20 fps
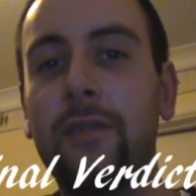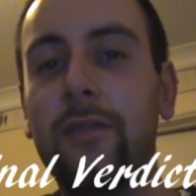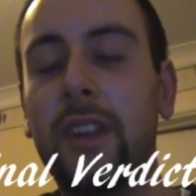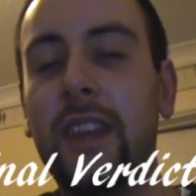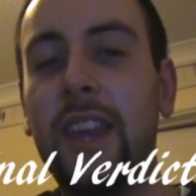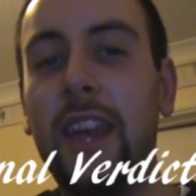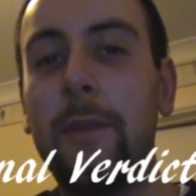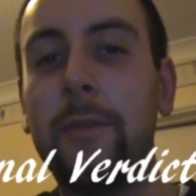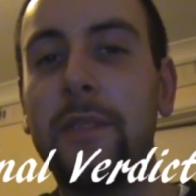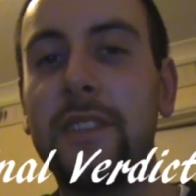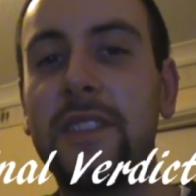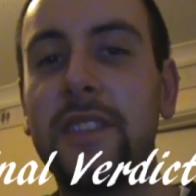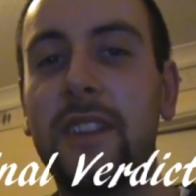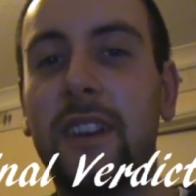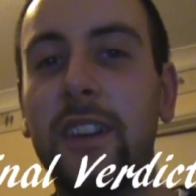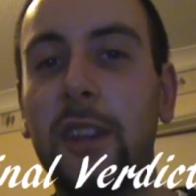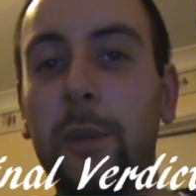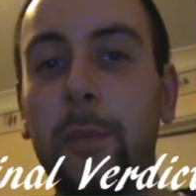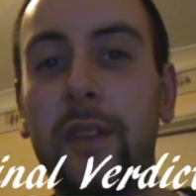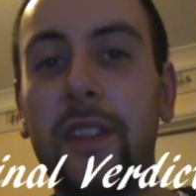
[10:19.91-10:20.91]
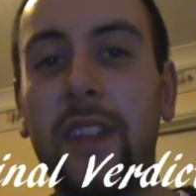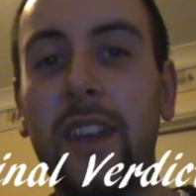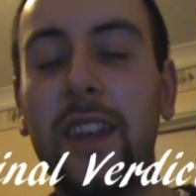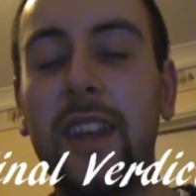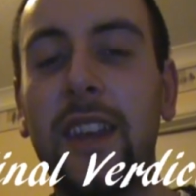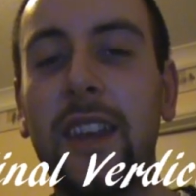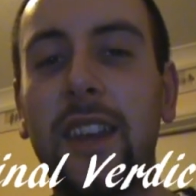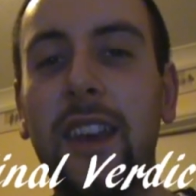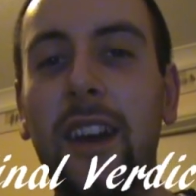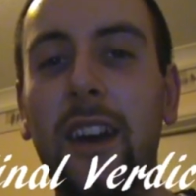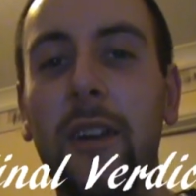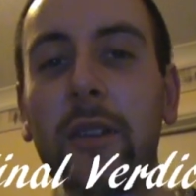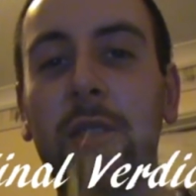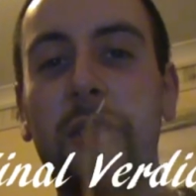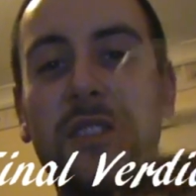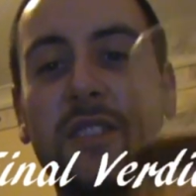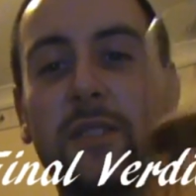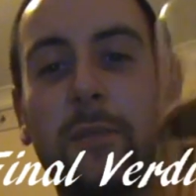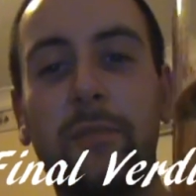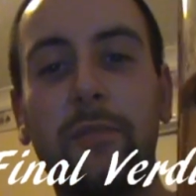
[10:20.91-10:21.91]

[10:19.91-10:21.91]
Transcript: for a Gaymer cider, but there you go.